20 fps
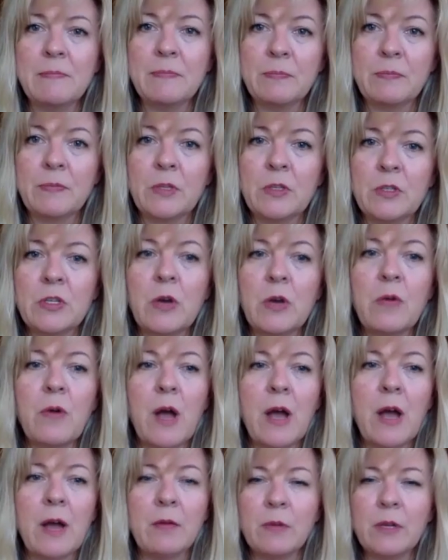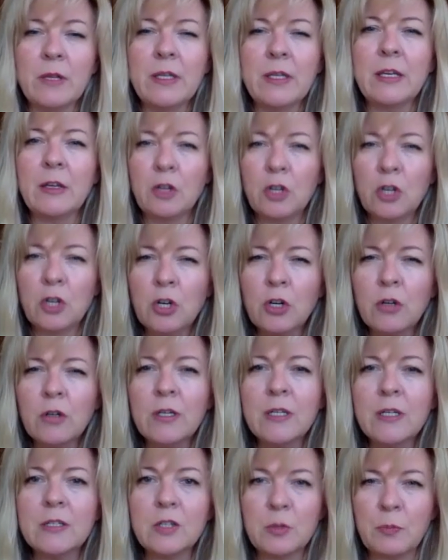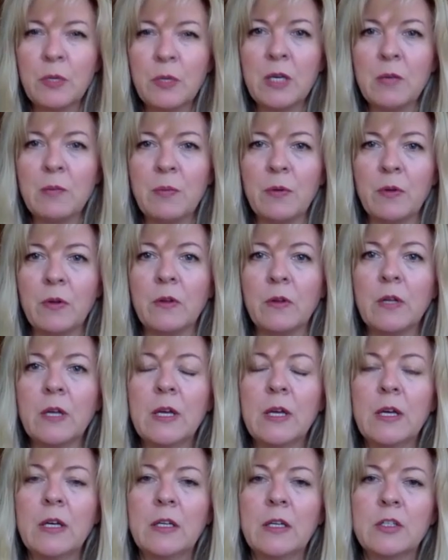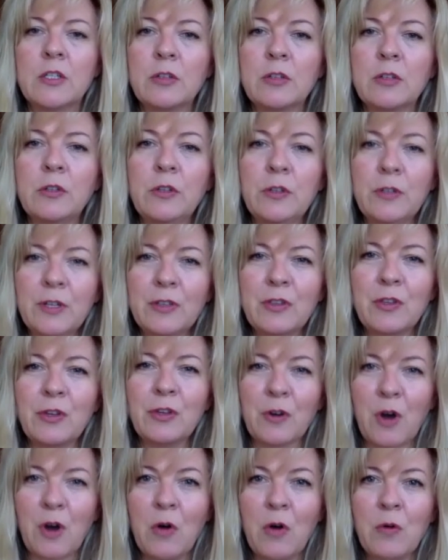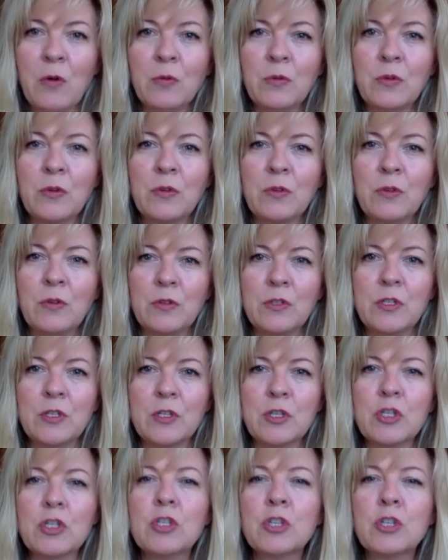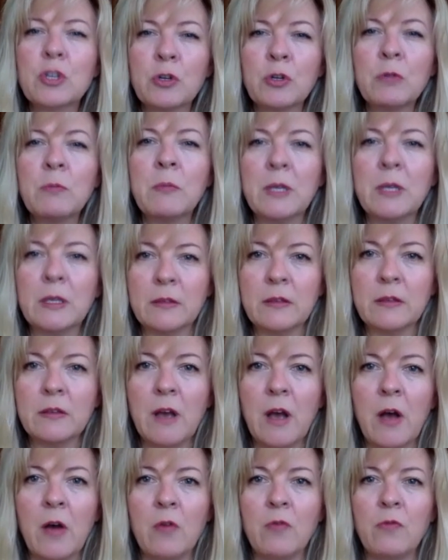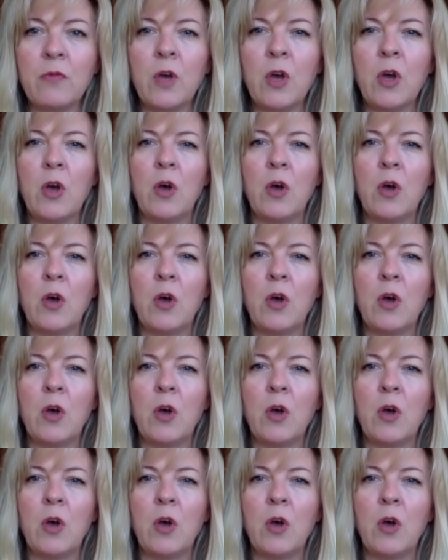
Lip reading: So I really encourage people to look at their own discernment of